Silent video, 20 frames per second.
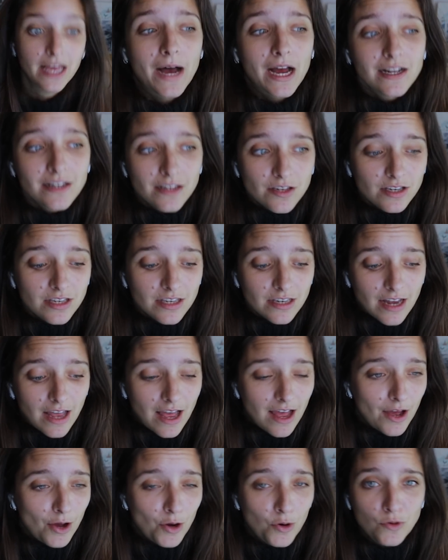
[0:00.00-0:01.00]
But
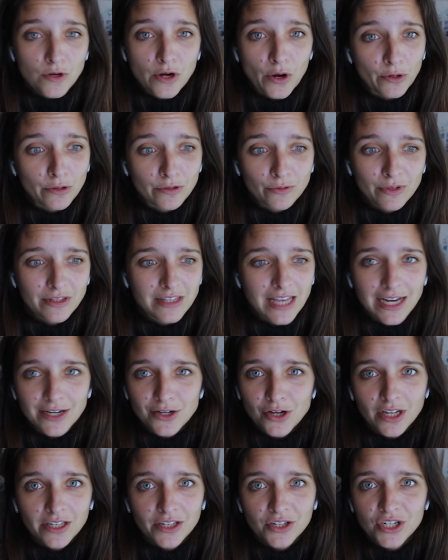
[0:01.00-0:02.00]
uh, who knows, with
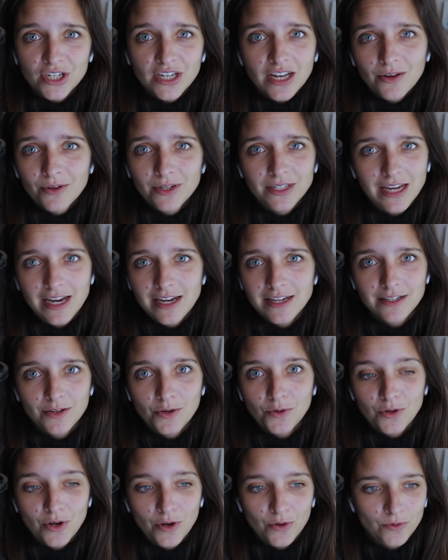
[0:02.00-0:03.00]
technology nowadays,
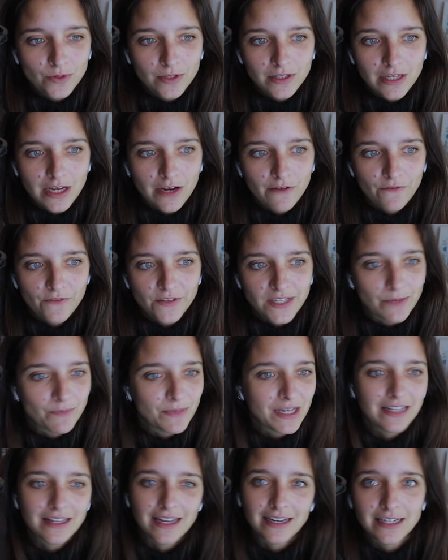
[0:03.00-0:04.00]
who knows if
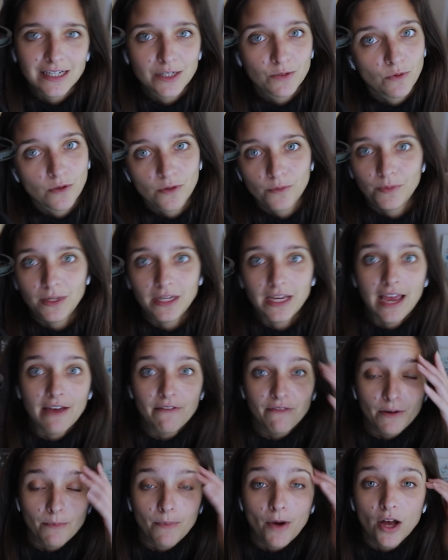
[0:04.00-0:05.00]
something like this will be
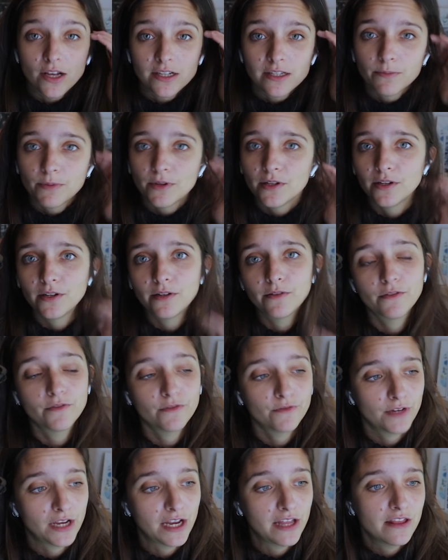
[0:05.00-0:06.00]
ever possible
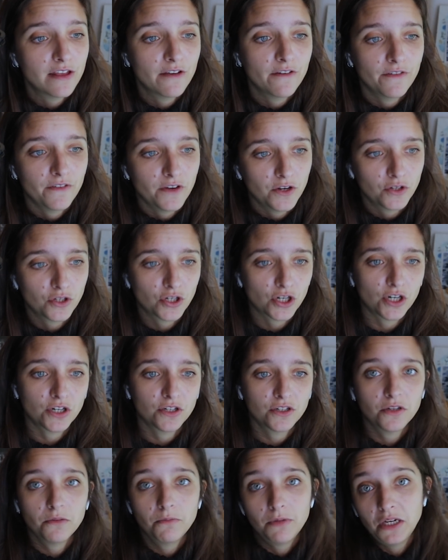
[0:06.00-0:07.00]
in the
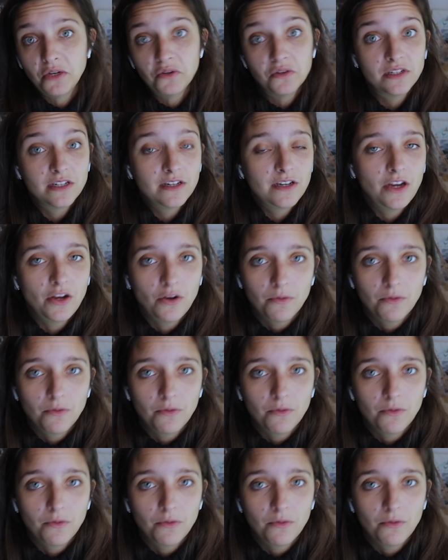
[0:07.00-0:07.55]
future to be used in